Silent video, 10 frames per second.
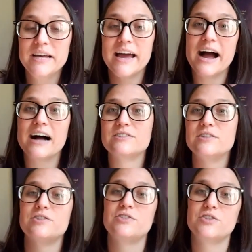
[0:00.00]
It has to
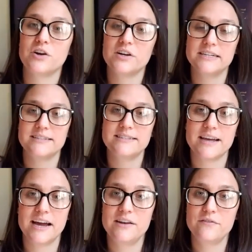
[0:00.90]
start
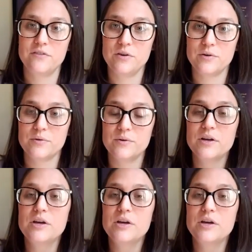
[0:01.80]
inside of you.